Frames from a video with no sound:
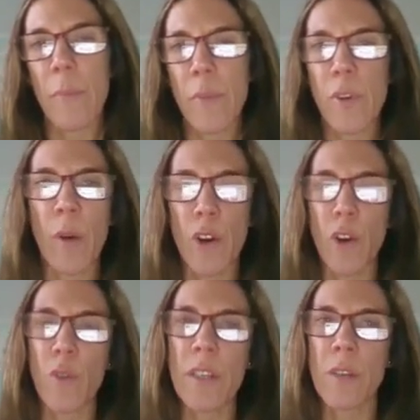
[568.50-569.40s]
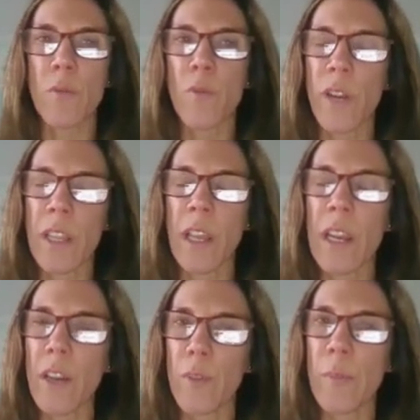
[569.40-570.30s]
our growers are worried that
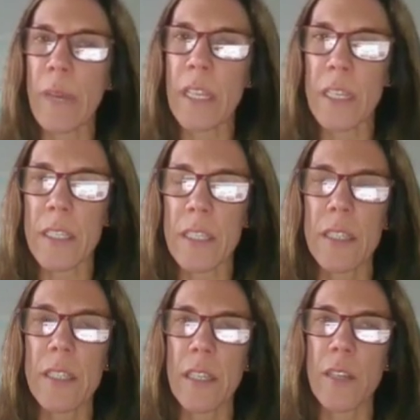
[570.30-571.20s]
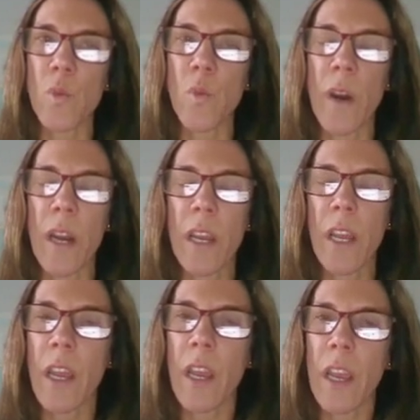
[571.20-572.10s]
it could be this one.
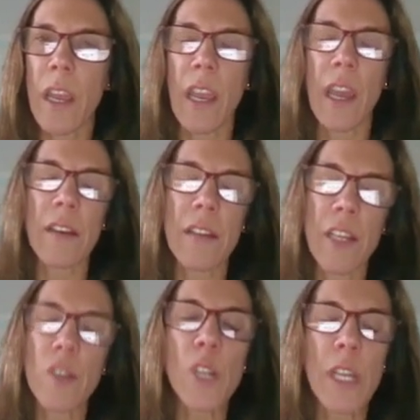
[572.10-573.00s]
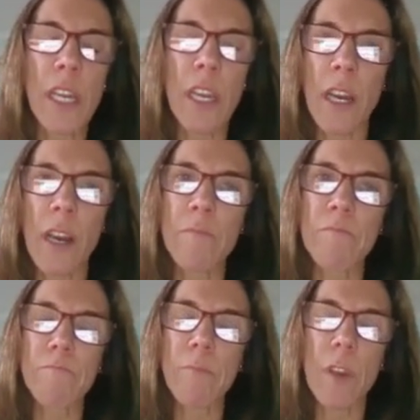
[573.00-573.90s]
And usually
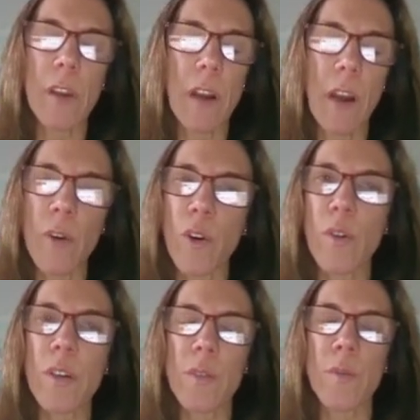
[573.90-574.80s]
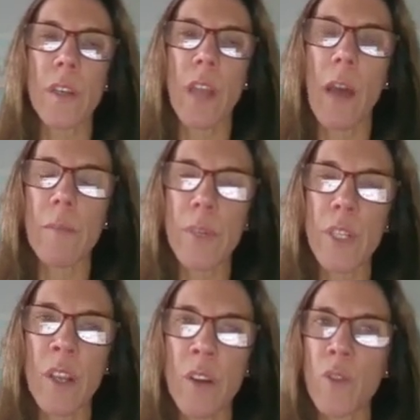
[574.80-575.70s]
our growers were not
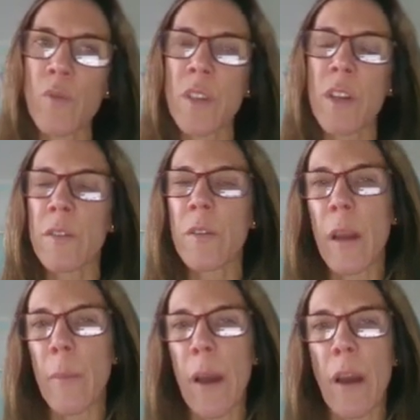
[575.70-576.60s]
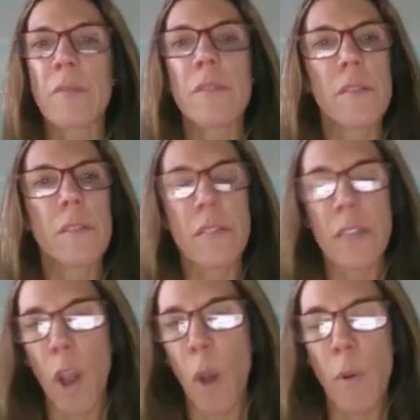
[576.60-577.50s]
particularly concerned about the
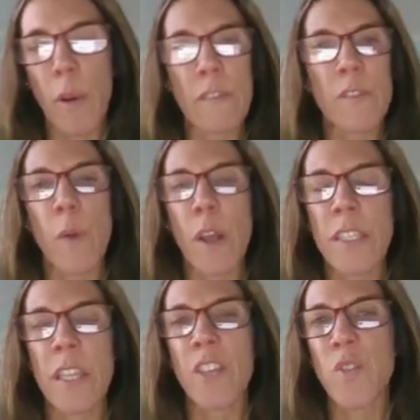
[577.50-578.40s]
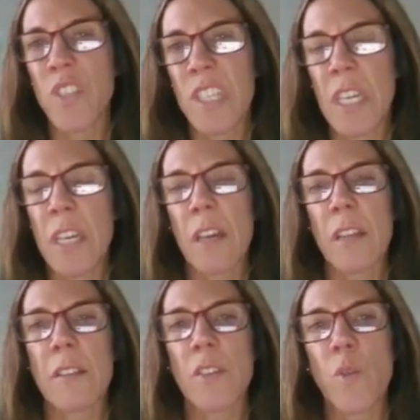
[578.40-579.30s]
common leaf spots that you see in
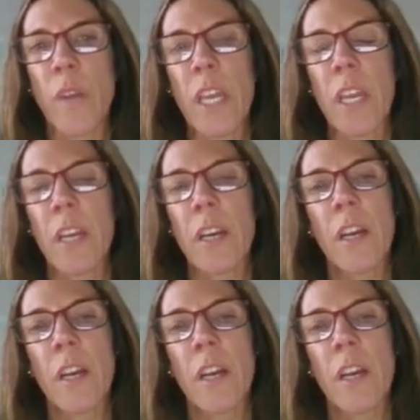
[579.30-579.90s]
the screen here,